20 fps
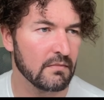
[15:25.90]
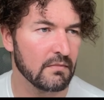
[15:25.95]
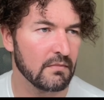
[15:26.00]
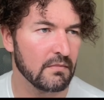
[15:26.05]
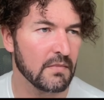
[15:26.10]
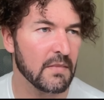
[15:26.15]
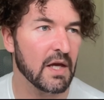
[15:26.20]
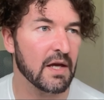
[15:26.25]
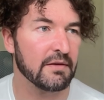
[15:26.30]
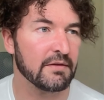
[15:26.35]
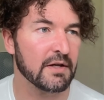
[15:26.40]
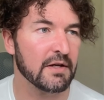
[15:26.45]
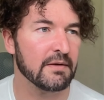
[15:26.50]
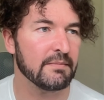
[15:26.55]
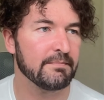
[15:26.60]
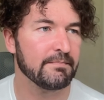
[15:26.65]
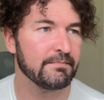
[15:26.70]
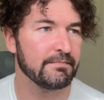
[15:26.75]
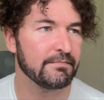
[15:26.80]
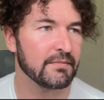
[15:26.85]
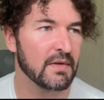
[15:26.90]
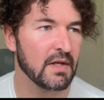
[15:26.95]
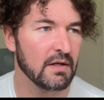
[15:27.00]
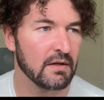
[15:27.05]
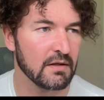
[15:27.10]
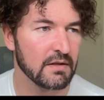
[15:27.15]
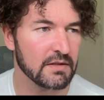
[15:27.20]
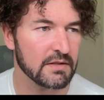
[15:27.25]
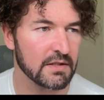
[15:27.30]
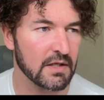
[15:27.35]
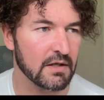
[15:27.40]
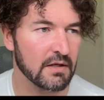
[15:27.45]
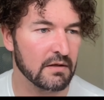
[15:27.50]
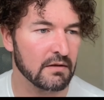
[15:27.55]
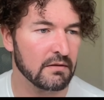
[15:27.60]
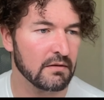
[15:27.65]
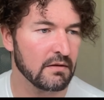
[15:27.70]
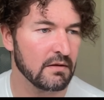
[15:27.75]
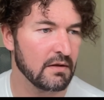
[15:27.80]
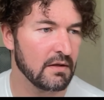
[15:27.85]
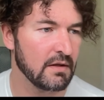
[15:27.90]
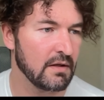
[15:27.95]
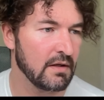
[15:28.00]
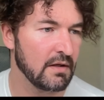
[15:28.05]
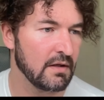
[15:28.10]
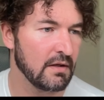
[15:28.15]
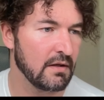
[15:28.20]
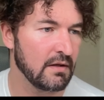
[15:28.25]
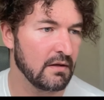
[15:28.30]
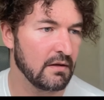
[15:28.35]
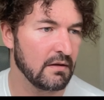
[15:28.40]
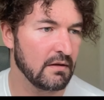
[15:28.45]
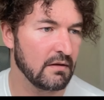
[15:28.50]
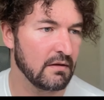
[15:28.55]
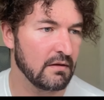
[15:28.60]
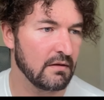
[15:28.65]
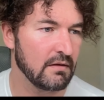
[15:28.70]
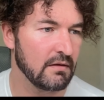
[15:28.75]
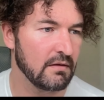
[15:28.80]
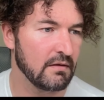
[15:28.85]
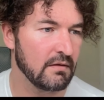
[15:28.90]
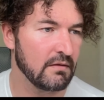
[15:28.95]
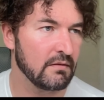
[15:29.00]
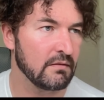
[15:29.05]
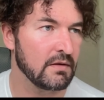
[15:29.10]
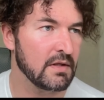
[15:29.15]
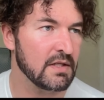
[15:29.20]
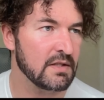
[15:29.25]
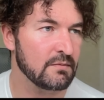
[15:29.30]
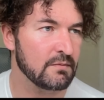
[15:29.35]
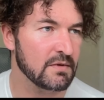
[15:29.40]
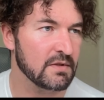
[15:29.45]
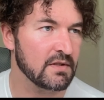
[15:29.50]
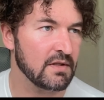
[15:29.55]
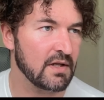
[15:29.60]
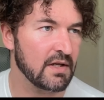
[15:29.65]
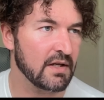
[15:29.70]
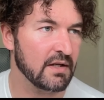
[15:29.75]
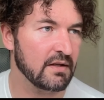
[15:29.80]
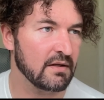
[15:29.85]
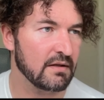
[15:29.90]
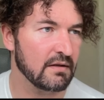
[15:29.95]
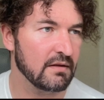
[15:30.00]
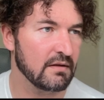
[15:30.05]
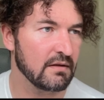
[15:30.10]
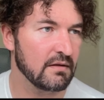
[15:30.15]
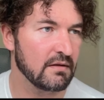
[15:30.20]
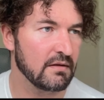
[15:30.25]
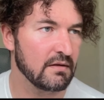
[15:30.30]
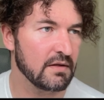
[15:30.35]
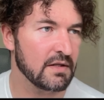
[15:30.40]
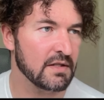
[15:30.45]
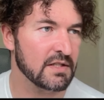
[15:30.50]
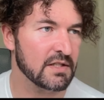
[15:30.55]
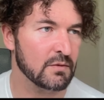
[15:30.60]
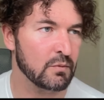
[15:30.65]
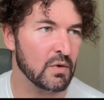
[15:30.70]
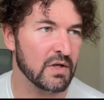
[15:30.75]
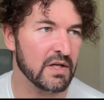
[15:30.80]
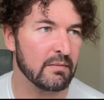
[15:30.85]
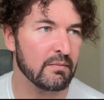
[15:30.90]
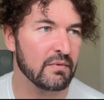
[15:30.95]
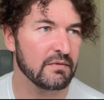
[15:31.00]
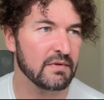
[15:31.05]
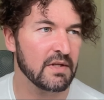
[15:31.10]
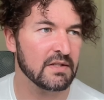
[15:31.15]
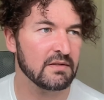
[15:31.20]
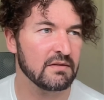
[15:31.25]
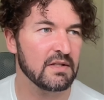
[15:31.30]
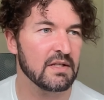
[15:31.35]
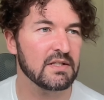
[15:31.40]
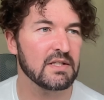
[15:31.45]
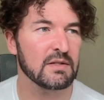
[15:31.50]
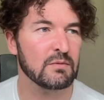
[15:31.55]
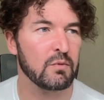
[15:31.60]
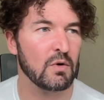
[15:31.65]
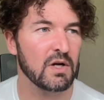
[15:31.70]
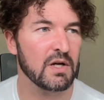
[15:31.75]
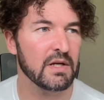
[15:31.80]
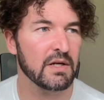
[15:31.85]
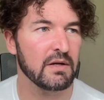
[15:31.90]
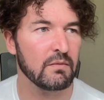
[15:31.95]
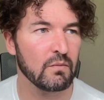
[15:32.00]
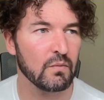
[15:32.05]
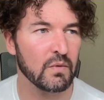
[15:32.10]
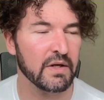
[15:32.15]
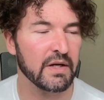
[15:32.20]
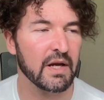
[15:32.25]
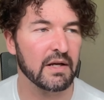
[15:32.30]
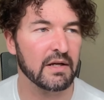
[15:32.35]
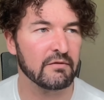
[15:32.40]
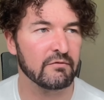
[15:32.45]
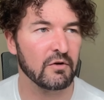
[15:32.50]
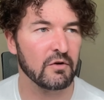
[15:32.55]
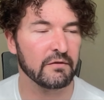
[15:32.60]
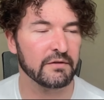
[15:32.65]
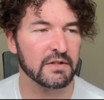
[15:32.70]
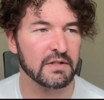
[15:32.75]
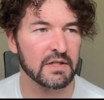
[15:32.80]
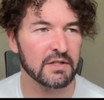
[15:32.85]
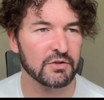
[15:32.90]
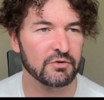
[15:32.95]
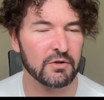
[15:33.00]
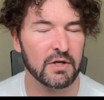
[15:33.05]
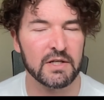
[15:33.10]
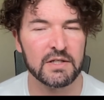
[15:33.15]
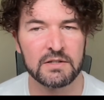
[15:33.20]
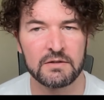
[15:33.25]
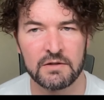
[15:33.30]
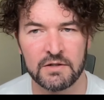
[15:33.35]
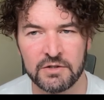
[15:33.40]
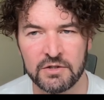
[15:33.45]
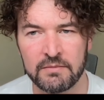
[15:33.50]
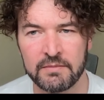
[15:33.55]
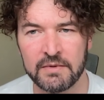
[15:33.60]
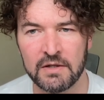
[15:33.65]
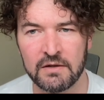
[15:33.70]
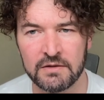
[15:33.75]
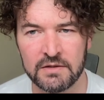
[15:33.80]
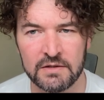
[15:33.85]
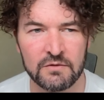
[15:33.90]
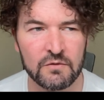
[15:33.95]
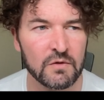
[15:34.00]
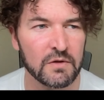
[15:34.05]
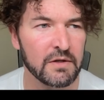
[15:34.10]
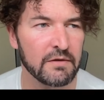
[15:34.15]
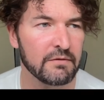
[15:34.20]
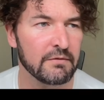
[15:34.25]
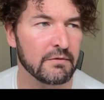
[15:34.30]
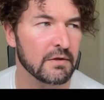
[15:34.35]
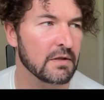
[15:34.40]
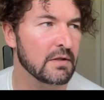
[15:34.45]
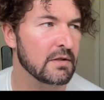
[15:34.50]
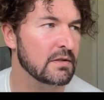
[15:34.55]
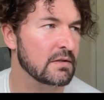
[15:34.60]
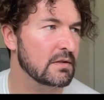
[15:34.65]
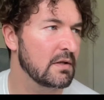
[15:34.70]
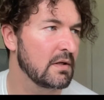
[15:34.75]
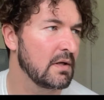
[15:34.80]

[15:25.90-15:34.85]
Yeah, there. So this was like a sweep. This is why we're getting involved in this trade, so I should be able to talk you through this.